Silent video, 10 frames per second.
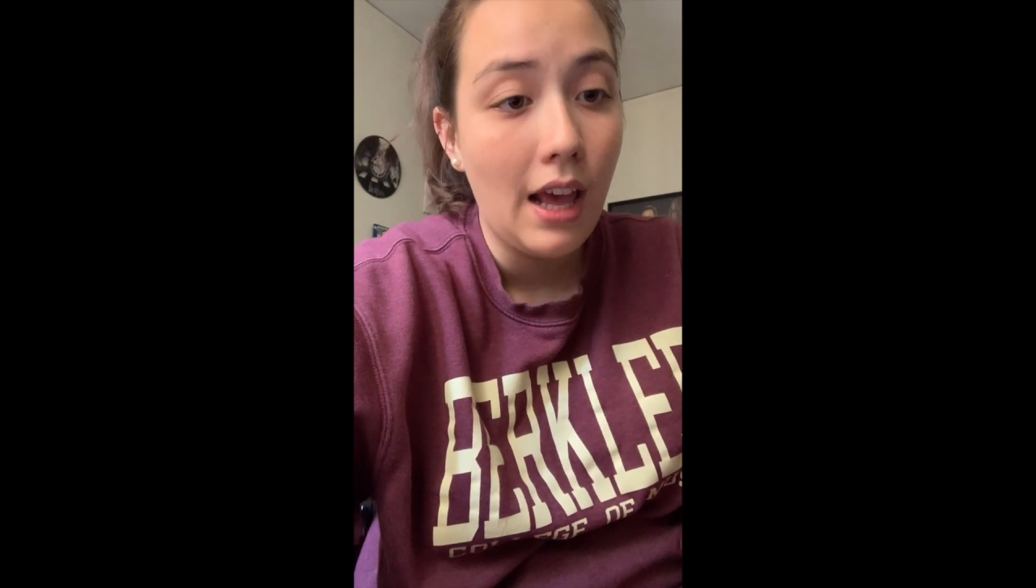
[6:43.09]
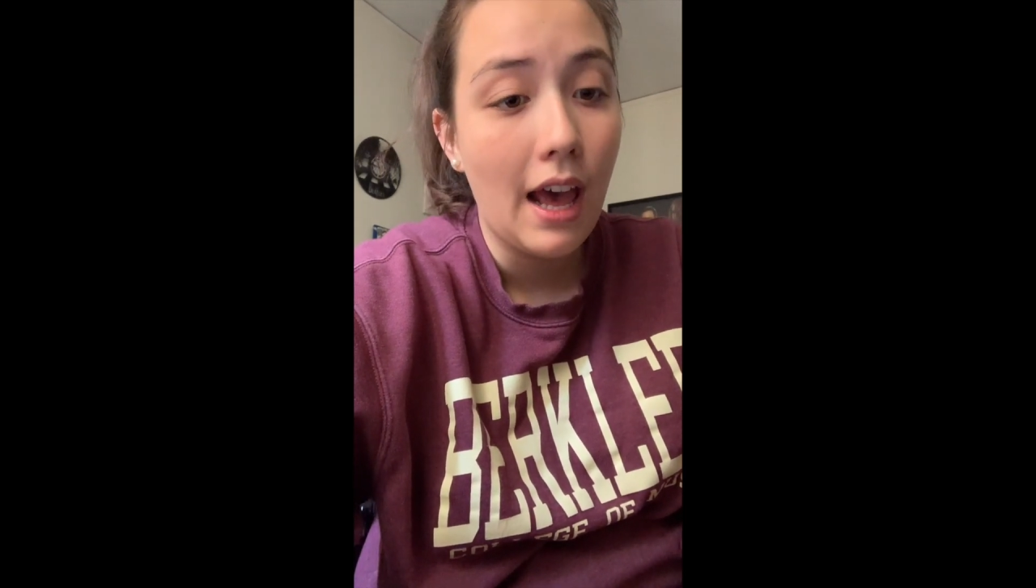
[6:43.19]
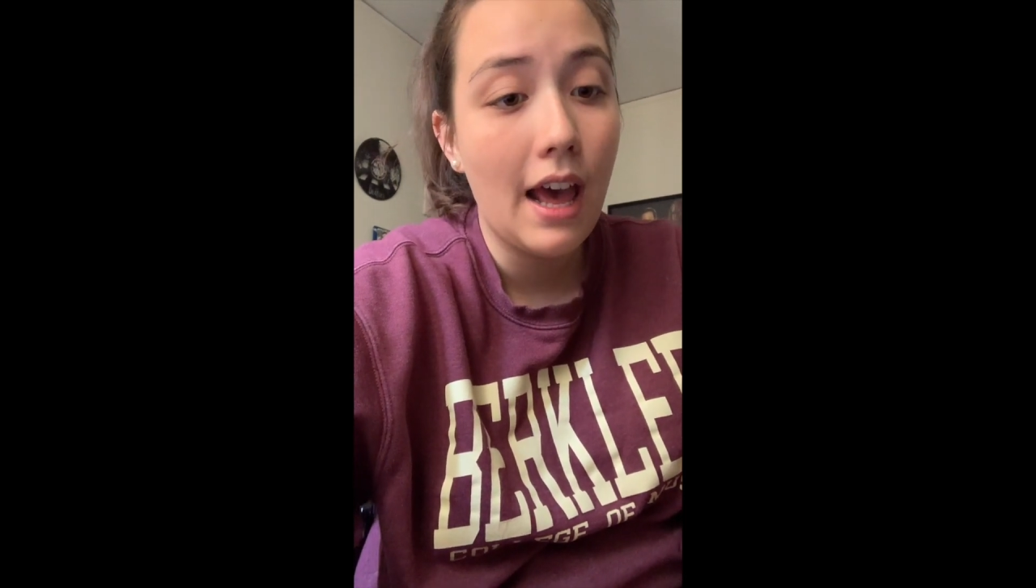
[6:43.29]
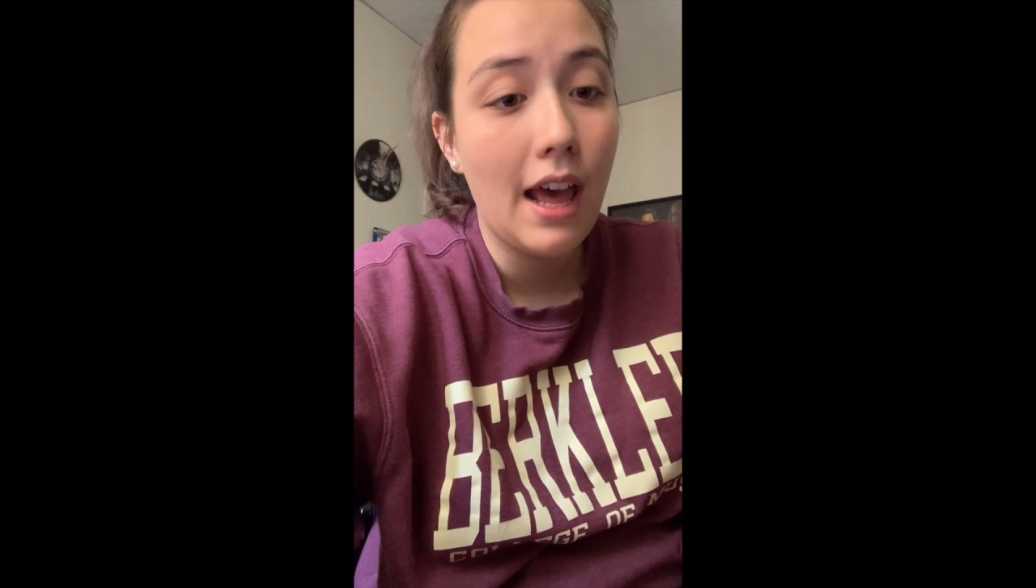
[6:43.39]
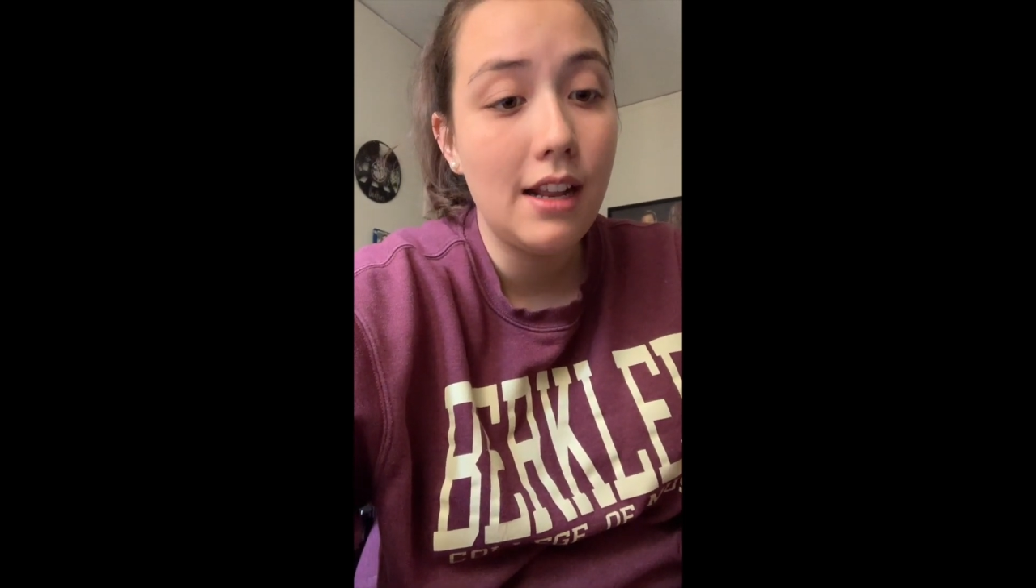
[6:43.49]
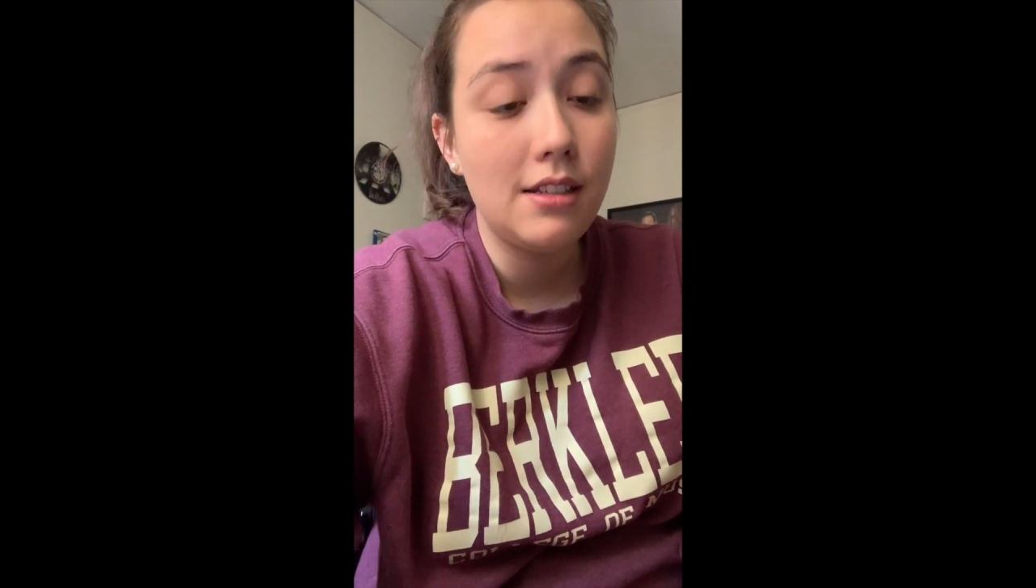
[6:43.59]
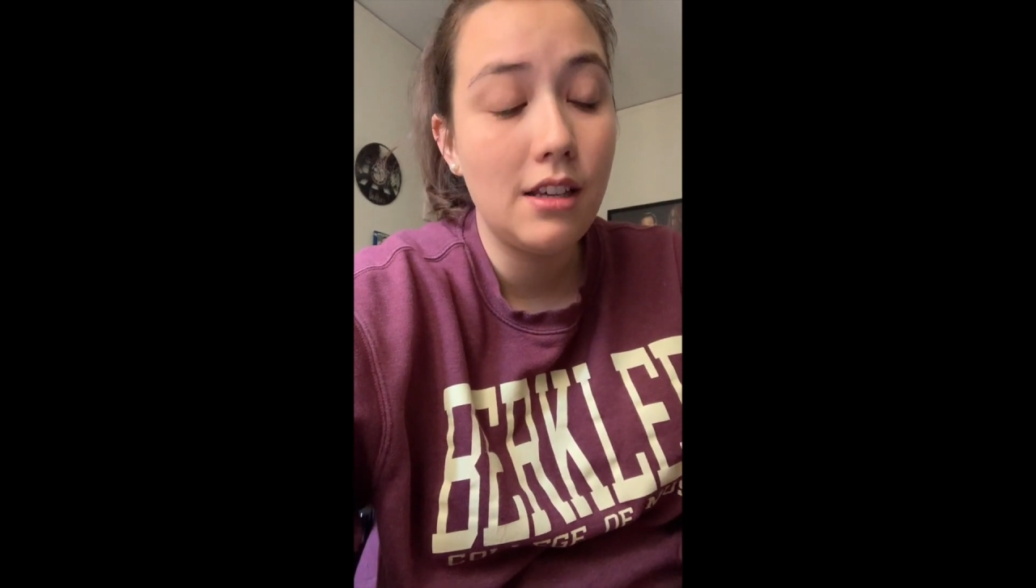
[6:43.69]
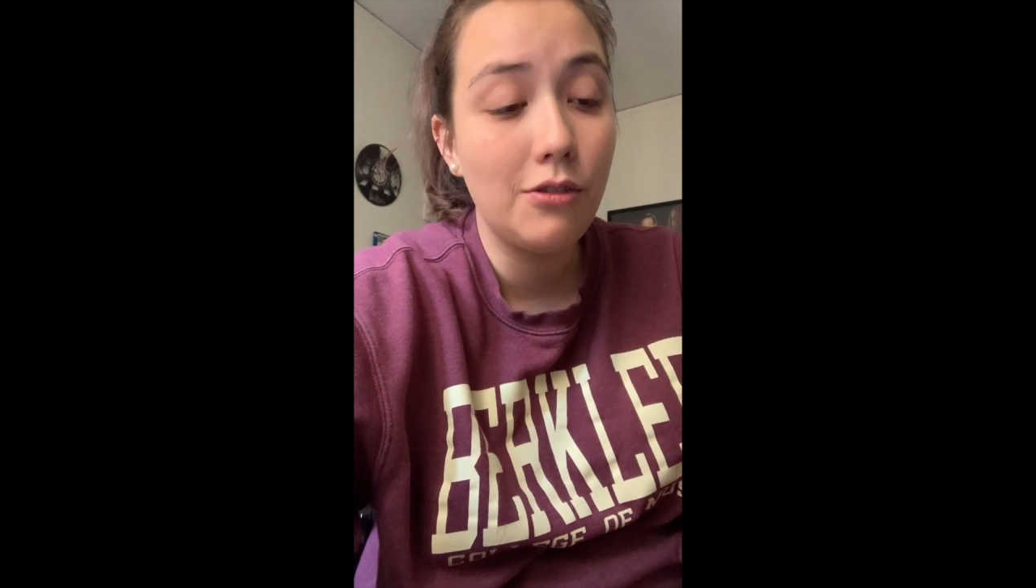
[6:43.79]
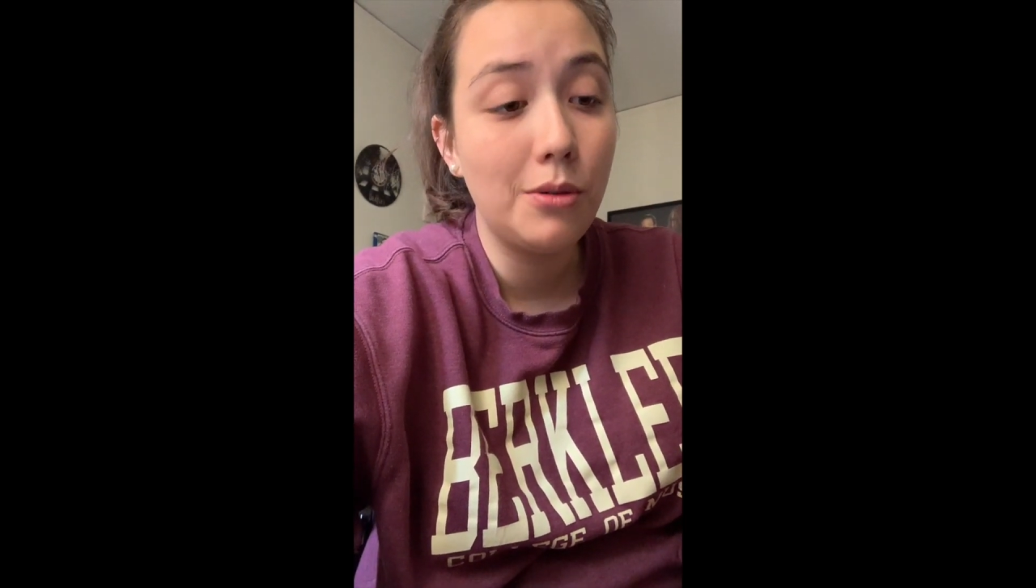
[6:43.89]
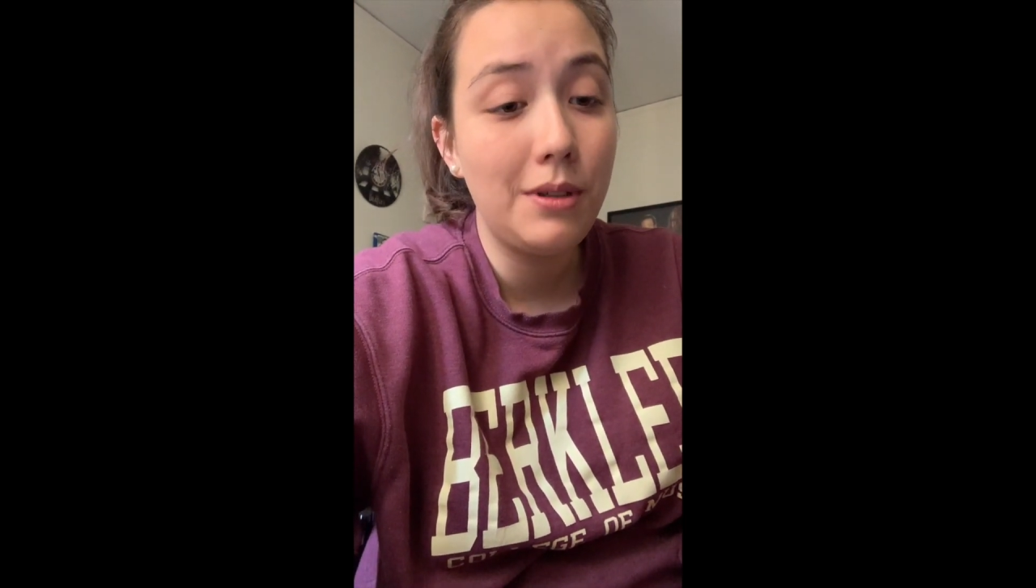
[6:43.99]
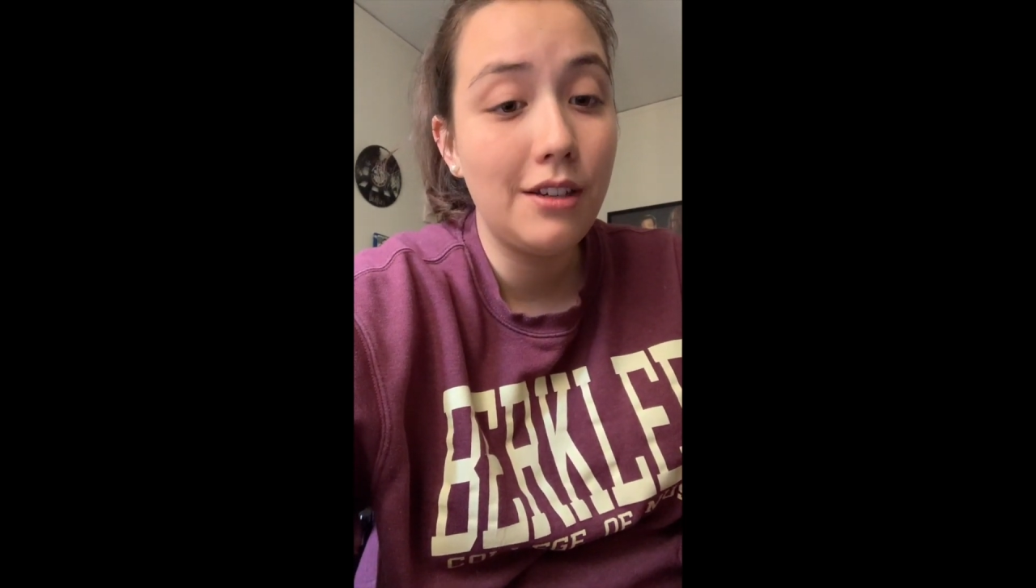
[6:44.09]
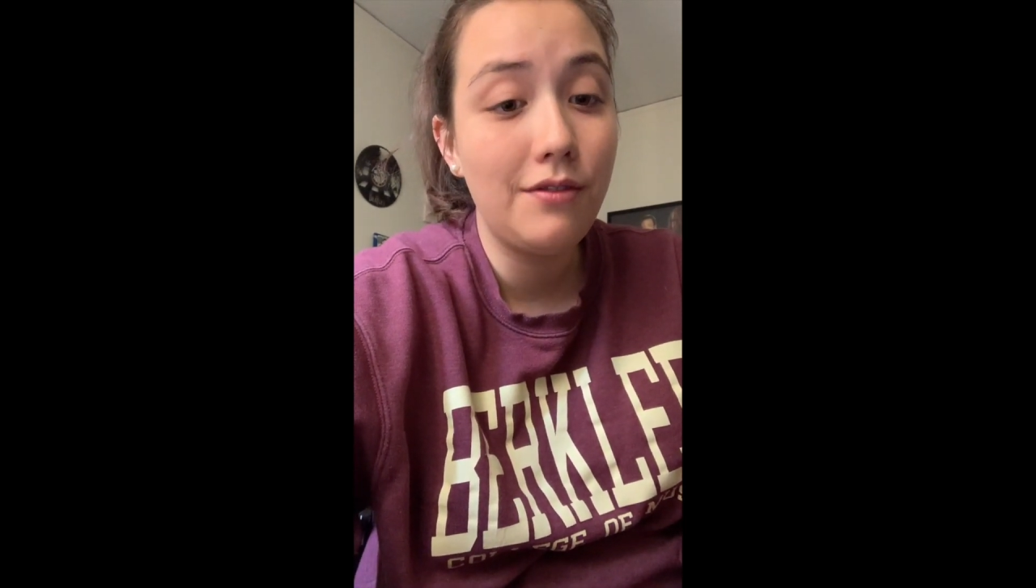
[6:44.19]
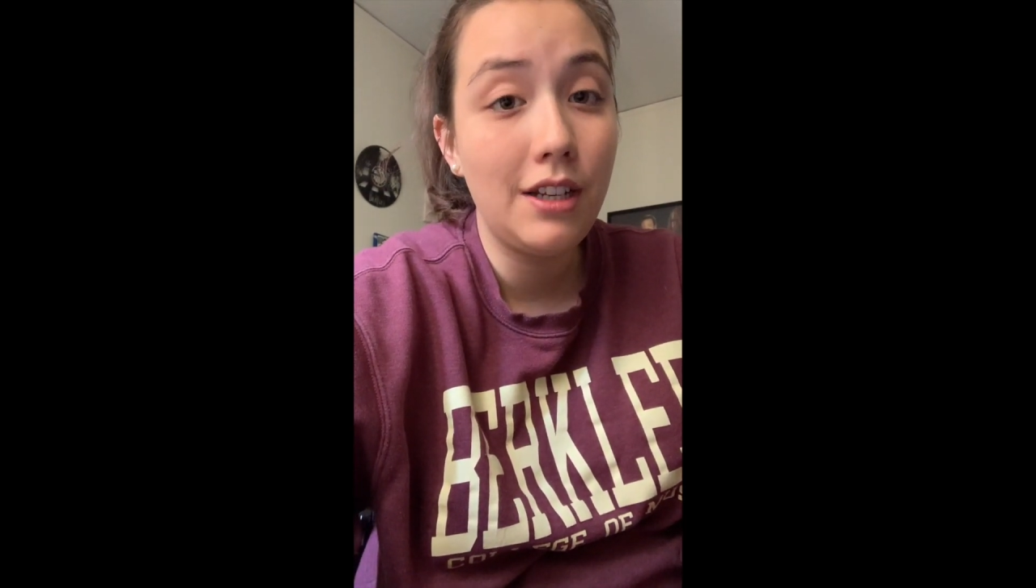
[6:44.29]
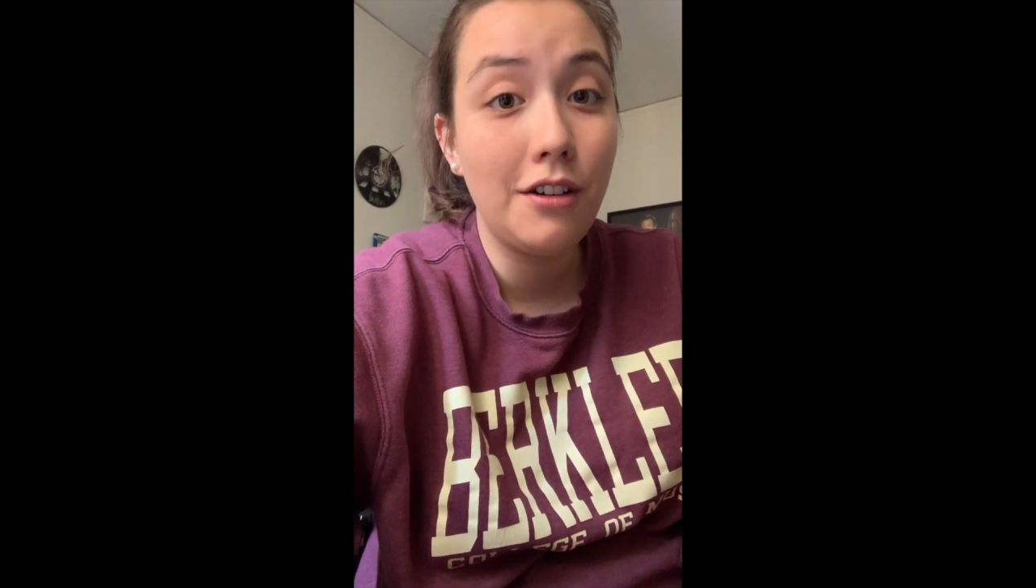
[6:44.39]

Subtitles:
And there will be a video